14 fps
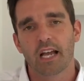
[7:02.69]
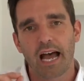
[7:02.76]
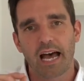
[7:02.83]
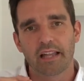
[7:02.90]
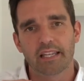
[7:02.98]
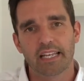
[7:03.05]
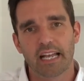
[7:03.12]

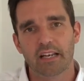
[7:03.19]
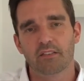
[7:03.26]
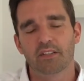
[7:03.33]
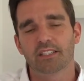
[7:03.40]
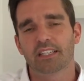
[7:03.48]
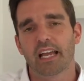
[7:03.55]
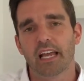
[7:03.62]
At the end of
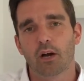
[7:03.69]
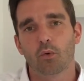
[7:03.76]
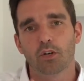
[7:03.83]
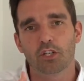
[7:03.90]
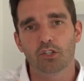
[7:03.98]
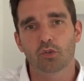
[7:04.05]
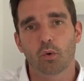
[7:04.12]
the day, I
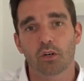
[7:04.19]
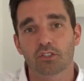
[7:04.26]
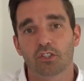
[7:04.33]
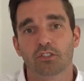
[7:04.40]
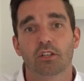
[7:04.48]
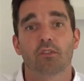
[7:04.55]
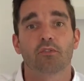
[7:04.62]
want you to ask
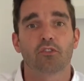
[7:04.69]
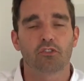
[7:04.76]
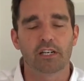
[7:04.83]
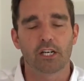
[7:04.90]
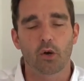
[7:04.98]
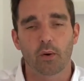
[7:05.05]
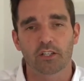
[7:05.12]
yourself
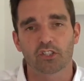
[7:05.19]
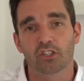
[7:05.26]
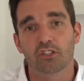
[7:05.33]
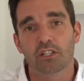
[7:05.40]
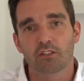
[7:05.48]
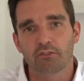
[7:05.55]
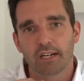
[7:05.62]
3
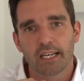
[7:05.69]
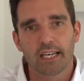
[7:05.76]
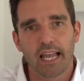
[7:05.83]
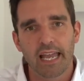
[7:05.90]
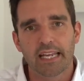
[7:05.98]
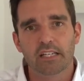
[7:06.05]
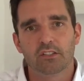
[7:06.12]
questions that
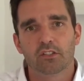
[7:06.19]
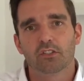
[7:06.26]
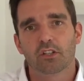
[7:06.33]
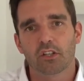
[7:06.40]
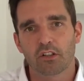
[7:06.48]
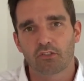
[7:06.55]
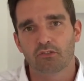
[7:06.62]
relate
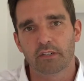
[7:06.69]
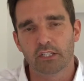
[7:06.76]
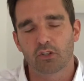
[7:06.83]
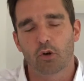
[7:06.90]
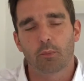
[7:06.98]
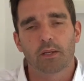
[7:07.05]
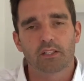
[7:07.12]
to the 3
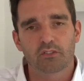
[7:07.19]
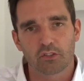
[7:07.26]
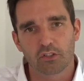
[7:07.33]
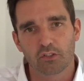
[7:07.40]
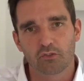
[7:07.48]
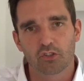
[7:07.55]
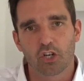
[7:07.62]
topics
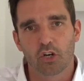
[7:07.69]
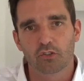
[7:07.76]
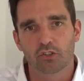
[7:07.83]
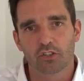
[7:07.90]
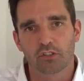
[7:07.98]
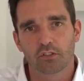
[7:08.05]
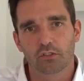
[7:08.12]
that you've
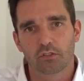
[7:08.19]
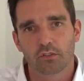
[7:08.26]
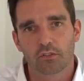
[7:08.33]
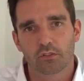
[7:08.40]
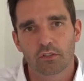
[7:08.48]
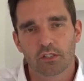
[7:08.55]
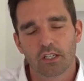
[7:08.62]
chosen.
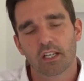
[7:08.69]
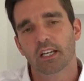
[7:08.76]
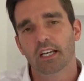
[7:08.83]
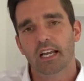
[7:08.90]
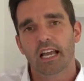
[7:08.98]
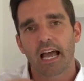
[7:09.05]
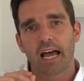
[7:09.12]

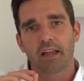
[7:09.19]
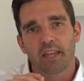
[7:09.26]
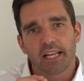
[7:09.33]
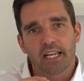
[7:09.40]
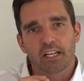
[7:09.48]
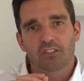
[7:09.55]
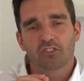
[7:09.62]
And
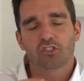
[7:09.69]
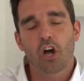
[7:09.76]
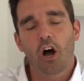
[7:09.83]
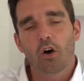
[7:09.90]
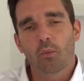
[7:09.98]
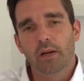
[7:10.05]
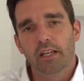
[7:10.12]
they're going to
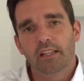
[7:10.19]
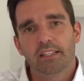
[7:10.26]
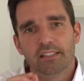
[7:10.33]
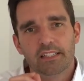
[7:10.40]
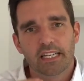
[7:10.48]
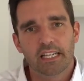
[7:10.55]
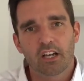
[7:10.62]
start with,
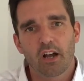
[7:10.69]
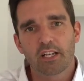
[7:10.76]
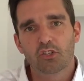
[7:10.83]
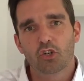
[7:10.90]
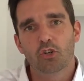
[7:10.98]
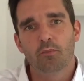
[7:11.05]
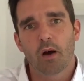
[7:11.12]
did I
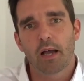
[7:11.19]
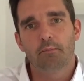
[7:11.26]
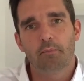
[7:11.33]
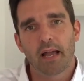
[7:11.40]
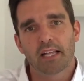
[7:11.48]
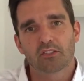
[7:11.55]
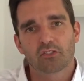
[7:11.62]
do my
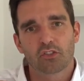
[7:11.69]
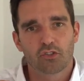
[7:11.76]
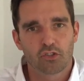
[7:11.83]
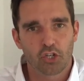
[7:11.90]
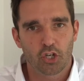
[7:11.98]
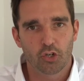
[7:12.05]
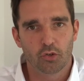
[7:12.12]
best
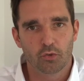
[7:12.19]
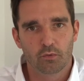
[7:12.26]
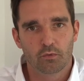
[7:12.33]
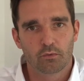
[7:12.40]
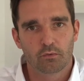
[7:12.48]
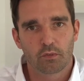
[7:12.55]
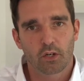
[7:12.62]
to?
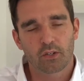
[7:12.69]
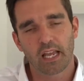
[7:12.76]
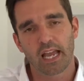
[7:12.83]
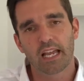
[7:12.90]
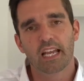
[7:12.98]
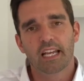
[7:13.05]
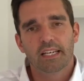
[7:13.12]

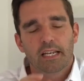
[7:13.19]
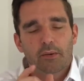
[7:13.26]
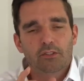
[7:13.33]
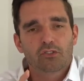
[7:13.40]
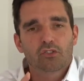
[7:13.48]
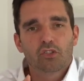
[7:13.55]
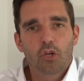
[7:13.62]
Okay, now
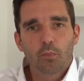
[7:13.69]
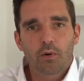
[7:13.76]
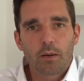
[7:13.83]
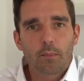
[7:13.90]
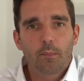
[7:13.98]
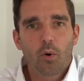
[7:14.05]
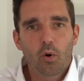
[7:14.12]
it's super
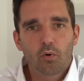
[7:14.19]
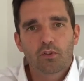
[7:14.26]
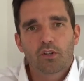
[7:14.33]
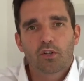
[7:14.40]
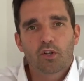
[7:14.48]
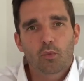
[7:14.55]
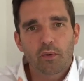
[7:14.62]

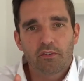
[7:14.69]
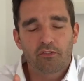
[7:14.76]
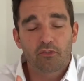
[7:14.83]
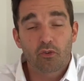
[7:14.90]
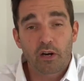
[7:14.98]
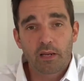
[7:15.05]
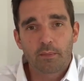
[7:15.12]
important that we
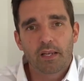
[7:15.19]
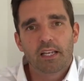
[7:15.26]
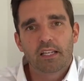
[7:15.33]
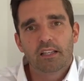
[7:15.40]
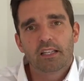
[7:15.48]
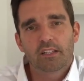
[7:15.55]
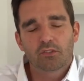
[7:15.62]
frame it
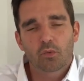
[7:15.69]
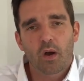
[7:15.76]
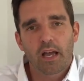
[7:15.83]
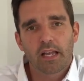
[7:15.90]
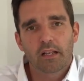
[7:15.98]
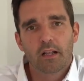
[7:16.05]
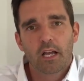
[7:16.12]
in this
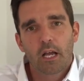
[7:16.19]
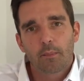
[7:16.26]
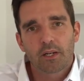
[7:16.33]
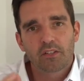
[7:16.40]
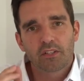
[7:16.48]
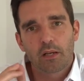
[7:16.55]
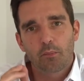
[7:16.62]
way
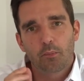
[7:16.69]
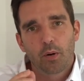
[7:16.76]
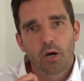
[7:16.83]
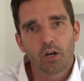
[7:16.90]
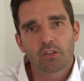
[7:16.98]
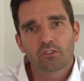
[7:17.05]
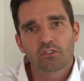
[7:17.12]
because it
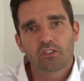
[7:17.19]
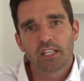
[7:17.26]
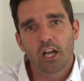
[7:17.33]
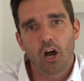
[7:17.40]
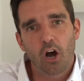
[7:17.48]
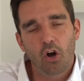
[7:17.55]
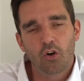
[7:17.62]
puts
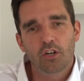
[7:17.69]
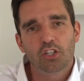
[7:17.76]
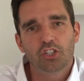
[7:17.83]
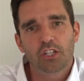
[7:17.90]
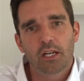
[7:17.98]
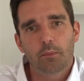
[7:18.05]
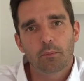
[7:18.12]
the
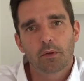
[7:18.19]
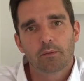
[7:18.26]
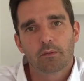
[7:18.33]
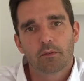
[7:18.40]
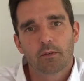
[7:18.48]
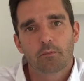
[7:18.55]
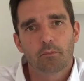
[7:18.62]
ownership
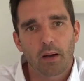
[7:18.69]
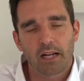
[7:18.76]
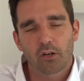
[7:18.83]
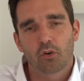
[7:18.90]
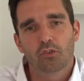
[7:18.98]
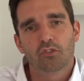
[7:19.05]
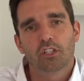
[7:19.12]

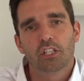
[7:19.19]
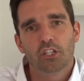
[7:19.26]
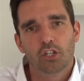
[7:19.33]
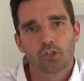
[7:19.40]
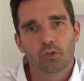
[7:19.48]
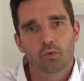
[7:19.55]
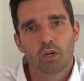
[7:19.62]
back onto
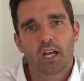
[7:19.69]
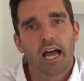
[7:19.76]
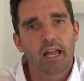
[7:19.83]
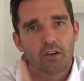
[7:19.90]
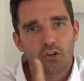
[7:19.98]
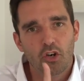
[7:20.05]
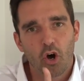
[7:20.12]
you
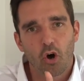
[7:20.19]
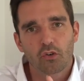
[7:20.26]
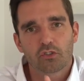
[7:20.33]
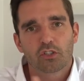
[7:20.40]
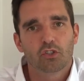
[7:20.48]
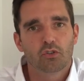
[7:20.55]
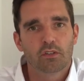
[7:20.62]
and
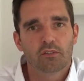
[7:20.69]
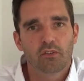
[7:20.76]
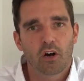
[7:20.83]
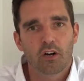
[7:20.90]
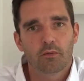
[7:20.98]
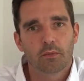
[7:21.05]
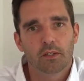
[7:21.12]
not your
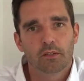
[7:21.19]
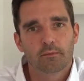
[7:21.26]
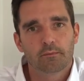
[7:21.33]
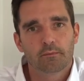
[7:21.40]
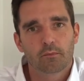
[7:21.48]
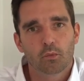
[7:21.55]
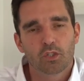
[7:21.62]
environment,
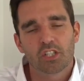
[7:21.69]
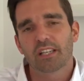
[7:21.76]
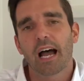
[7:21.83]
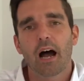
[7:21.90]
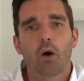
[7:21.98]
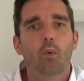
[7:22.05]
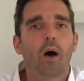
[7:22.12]
which is
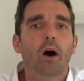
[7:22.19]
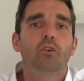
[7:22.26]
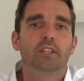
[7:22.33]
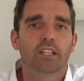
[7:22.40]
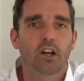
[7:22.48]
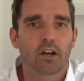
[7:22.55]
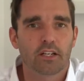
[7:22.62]
how well
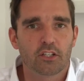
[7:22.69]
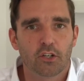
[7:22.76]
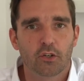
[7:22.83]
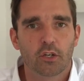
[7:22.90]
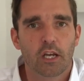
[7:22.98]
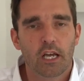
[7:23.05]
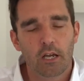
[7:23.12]
did I do?
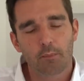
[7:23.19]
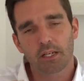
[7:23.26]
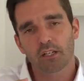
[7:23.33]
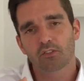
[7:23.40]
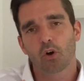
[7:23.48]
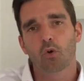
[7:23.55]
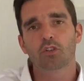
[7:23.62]

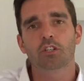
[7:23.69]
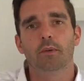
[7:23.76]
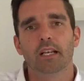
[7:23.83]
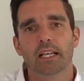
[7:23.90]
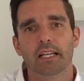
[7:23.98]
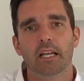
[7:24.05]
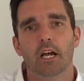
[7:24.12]
Because
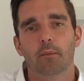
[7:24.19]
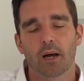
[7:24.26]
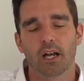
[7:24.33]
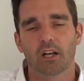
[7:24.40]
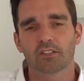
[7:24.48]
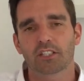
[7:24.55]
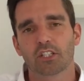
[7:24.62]
ultimately,
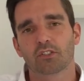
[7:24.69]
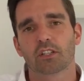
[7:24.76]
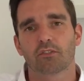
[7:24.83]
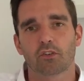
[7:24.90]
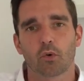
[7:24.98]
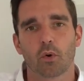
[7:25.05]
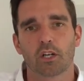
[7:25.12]
by asking
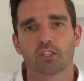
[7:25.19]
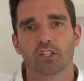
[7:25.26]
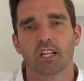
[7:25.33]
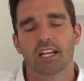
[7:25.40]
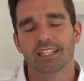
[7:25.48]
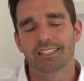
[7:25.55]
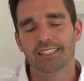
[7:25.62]
yourself the question,
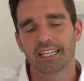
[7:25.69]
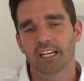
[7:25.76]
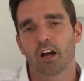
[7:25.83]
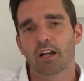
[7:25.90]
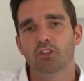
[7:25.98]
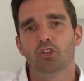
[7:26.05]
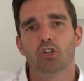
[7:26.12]
did
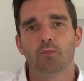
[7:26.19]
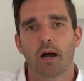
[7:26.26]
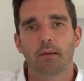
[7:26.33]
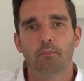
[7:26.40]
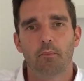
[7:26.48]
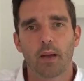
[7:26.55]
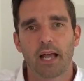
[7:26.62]
I do
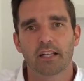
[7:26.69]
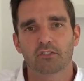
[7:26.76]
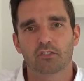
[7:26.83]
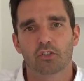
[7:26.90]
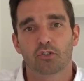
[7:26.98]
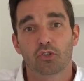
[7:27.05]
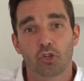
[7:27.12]
my
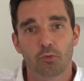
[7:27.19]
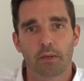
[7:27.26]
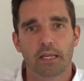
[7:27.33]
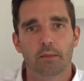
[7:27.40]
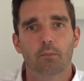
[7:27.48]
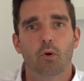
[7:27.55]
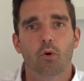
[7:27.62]
best to
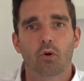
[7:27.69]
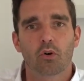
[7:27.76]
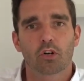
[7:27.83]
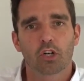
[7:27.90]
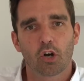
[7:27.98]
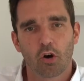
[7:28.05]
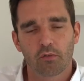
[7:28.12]
be more
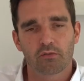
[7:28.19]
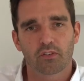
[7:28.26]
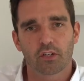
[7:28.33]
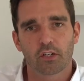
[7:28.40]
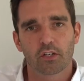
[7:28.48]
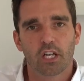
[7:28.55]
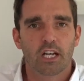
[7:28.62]

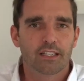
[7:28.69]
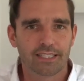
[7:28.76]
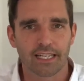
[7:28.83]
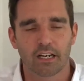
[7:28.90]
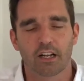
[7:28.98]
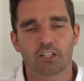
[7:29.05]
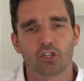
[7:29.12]
confident?
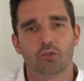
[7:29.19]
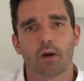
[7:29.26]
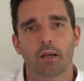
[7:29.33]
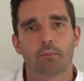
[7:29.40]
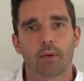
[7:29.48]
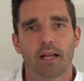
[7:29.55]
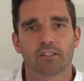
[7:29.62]
Did I do
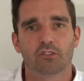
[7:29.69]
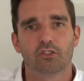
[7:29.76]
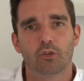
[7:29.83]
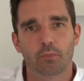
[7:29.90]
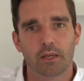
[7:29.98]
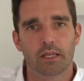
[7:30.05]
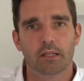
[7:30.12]
my best
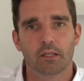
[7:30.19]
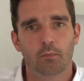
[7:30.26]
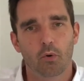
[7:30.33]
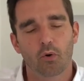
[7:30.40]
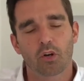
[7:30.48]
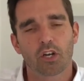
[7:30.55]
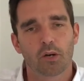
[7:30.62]
to be
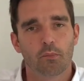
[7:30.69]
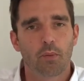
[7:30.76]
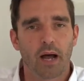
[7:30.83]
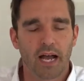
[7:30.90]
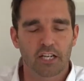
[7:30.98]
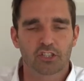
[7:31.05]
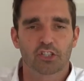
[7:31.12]
more
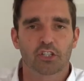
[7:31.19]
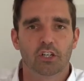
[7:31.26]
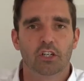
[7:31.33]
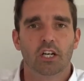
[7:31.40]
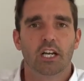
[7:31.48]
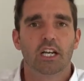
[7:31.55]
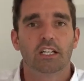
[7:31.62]

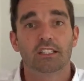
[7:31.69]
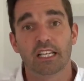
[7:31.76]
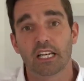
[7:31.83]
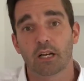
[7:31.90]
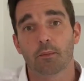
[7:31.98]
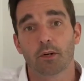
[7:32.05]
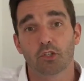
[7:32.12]
compassionate?
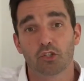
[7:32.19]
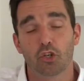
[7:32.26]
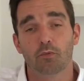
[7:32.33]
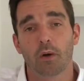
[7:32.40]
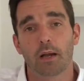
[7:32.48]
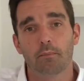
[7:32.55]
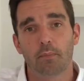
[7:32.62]
Did I
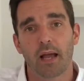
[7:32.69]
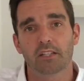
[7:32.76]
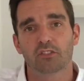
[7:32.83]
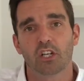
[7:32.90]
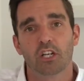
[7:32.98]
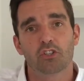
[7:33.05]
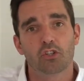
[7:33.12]
do my
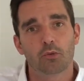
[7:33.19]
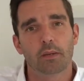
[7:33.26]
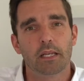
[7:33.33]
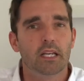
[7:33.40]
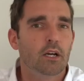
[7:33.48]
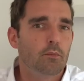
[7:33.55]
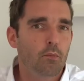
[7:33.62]
best to
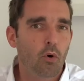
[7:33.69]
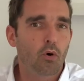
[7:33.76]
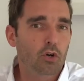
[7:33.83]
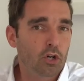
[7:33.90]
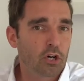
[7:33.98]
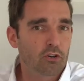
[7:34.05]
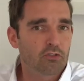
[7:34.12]
be more
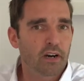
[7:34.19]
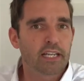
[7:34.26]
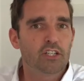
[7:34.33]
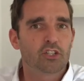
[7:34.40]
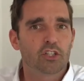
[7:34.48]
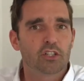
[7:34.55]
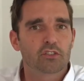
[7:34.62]

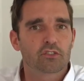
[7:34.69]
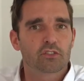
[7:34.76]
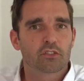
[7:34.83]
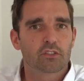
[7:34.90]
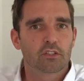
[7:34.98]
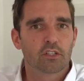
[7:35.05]
courageous?